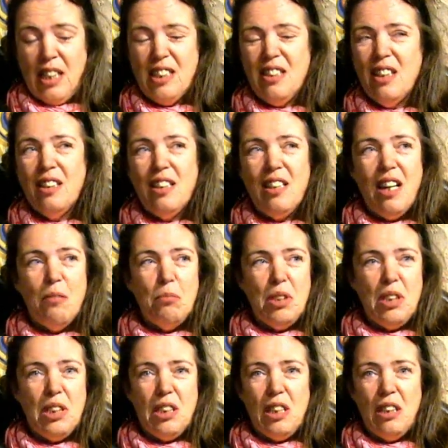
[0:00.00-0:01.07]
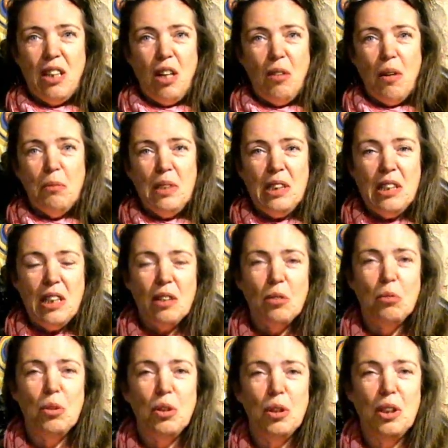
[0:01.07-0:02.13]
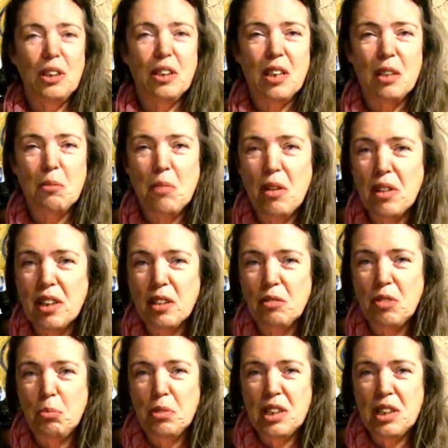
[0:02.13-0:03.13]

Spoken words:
it's not the embassy, now I'm missing the word, the American